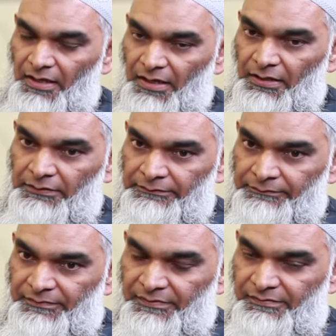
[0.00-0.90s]
Uh,
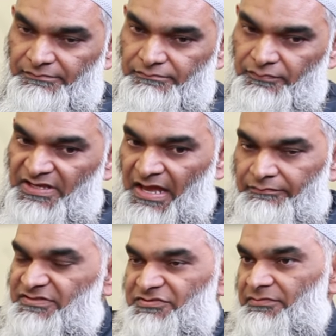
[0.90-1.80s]
uh, we
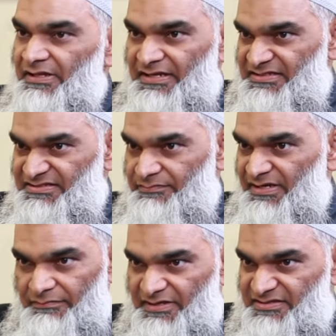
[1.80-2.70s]
can't be sure that that's the
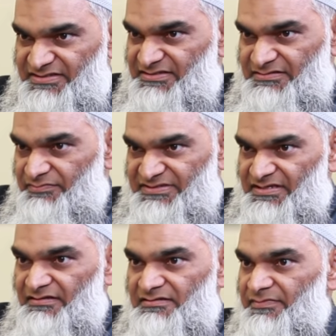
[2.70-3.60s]
meaning because we
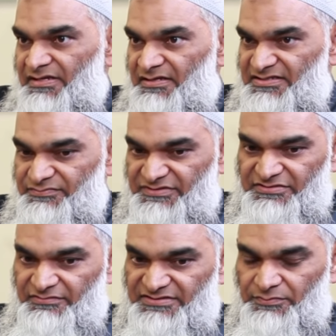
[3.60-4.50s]
said the meaning is
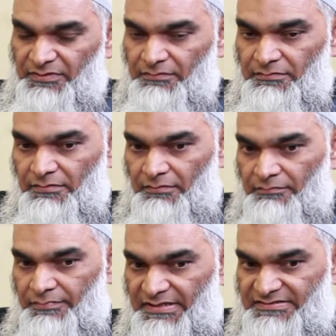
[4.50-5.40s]
mysterious. We don't
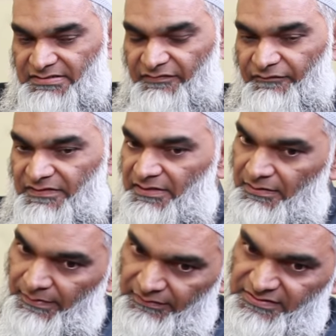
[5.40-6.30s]
know. But if we think
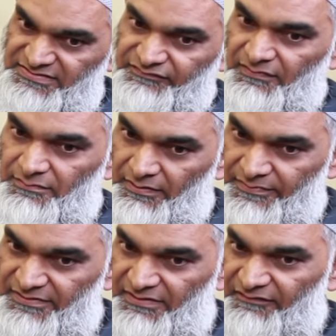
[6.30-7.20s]
about this for a
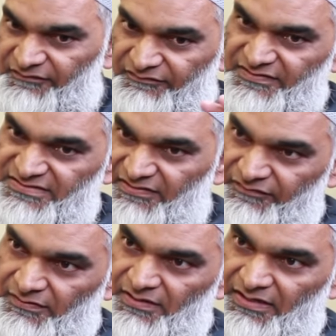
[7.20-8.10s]
moment, there are
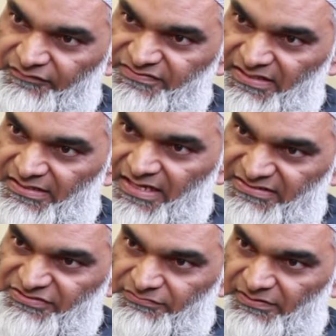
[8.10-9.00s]
57 Qafs in
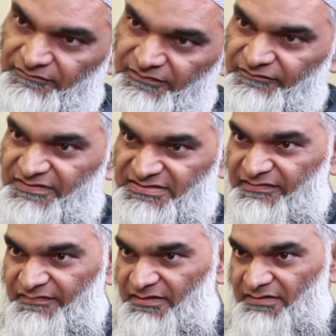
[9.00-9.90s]
that surah and
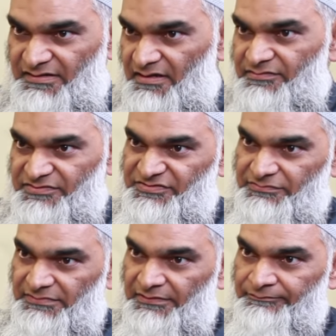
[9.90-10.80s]
57 in the other
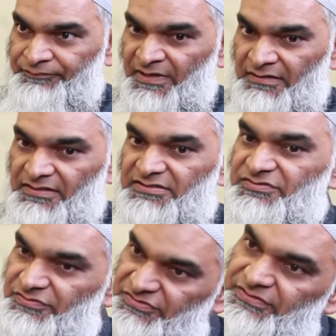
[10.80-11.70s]
surah. The
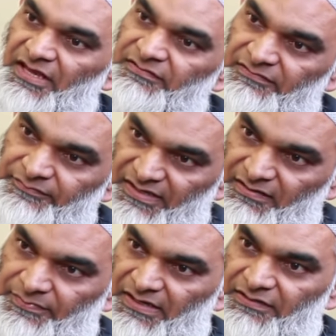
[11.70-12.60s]
two together
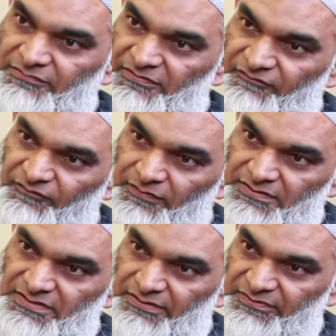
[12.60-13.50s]
make up
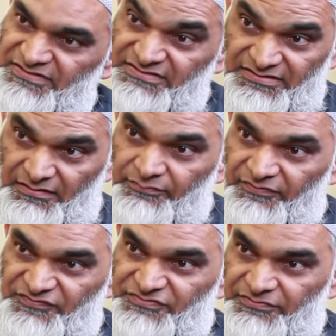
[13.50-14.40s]
114, which is the
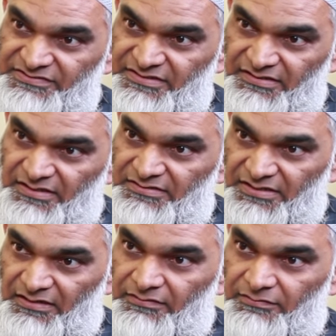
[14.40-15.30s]
number of surahs in the
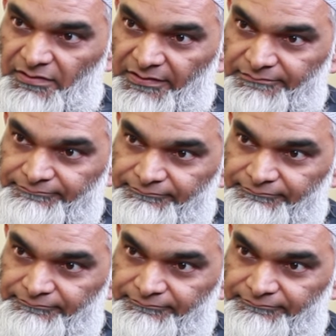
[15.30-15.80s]
entire Quran.